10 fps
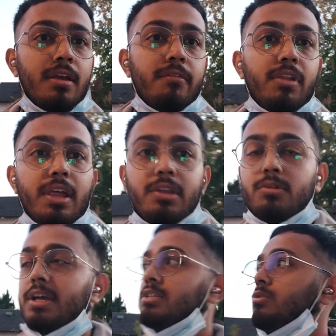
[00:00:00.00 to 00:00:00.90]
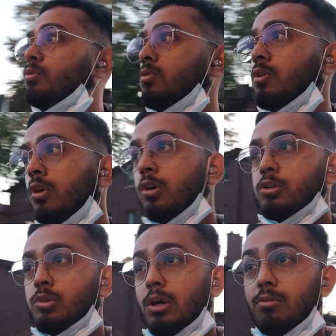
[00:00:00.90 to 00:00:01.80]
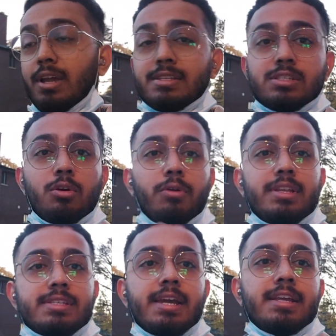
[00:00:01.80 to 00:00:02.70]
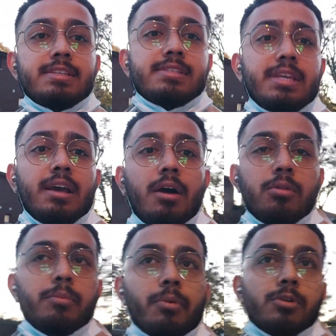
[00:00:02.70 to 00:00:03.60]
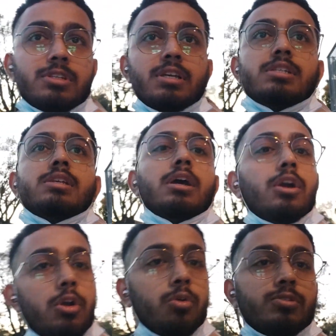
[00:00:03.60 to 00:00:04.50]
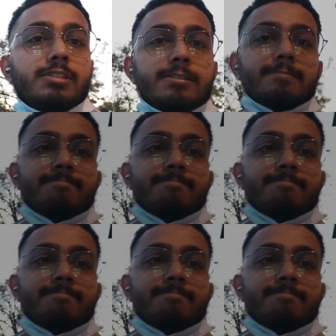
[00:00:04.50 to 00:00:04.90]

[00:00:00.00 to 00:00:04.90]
we'll let you guys know. So now let's go inside and see how the process goes.